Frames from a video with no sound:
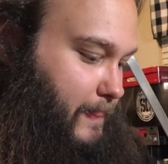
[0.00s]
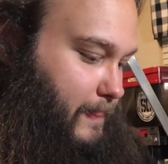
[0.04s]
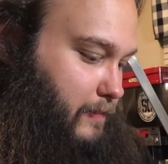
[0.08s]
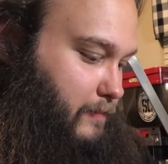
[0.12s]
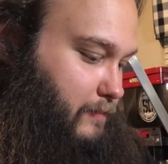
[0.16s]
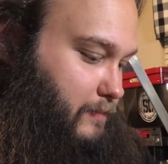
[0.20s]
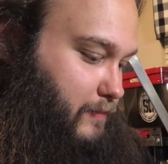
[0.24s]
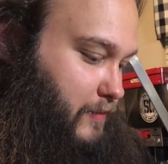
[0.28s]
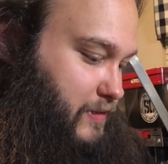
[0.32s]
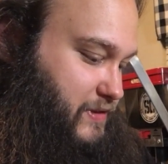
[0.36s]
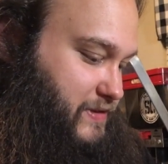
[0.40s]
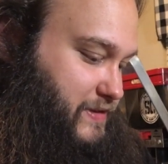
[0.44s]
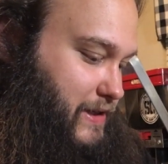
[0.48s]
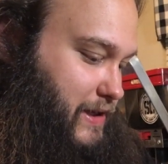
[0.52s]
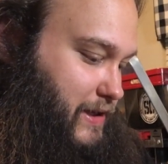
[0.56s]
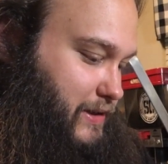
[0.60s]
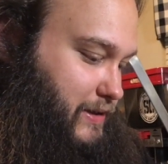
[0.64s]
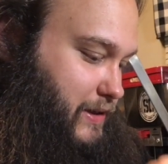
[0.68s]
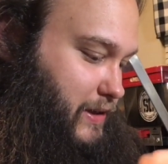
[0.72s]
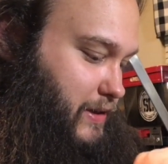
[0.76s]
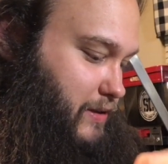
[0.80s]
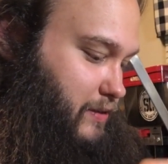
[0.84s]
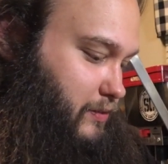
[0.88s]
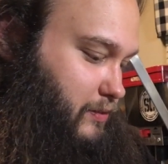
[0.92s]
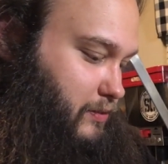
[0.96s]
Push that
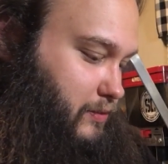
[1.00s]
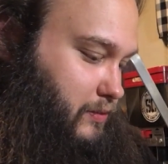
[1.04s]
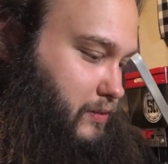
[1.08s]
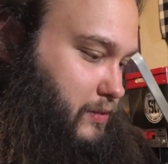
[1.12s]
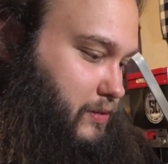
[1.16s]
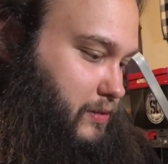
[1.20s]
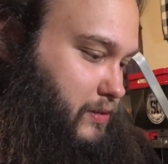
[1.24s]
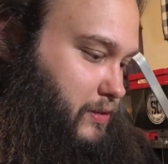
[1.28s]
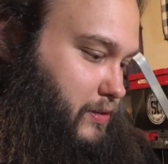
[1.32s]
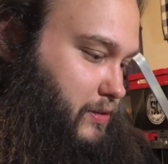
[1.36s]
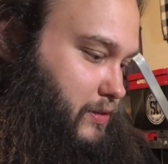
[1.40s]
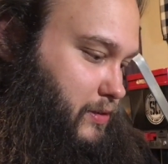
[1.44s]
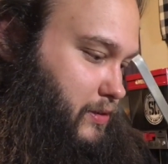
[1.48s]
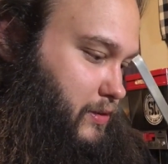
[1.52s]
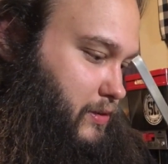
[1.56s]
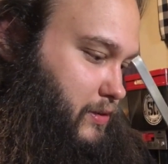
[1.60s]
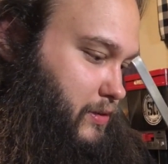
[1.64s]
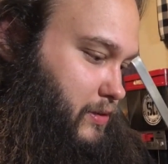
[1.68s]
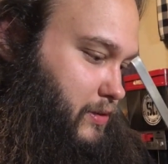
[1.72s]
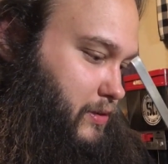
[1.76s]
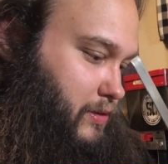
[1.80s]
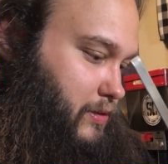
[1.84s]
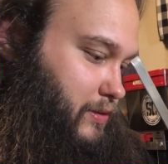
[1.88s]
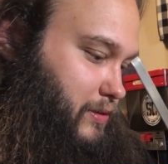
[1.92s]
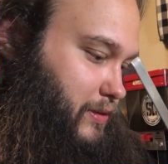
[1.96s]
down.
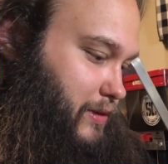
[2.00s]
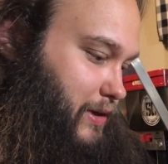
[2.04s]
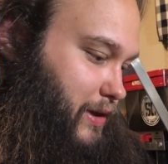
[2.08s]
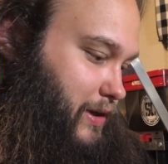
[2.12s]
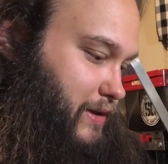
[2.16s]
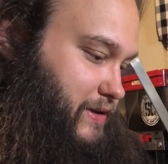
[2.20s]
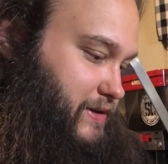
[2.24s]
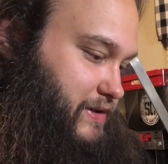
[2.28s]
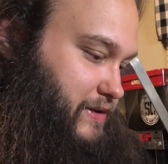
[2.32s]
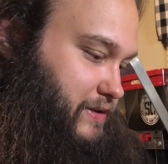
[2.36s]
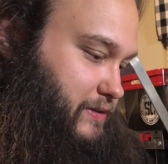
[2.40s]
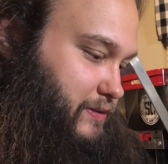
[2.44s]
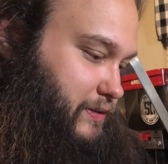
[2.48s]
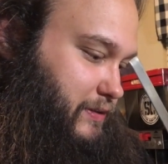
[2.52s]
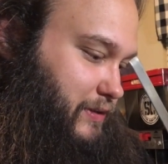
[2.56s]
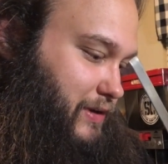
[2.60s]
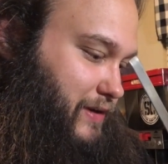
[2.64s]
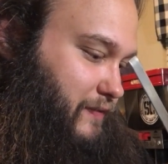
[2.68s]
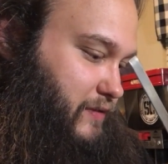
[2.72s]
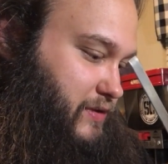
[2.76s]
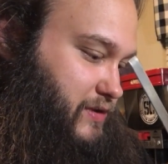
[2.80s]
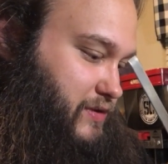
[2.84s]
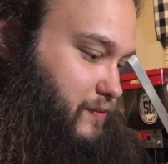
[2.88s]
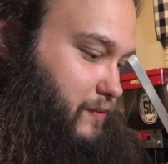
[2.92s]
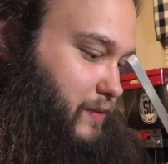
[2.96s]
9, 10,
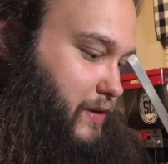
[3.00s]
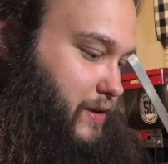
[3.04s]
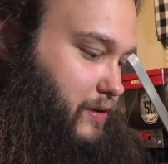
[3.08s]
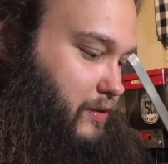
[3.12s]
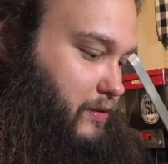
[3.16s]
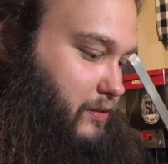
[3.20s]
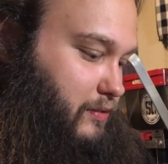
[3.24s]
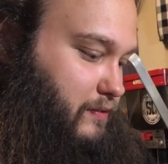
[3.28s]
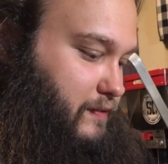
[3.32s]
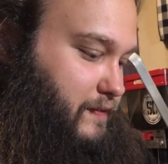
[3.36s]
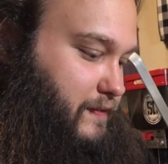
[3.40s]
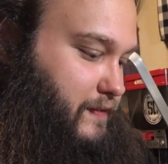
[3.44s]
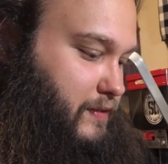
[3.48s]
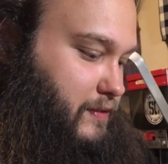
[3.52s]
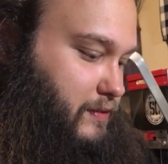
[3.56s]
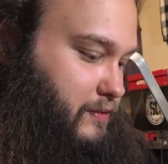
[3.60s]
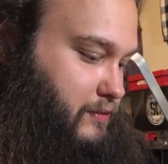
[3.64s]
11, 12.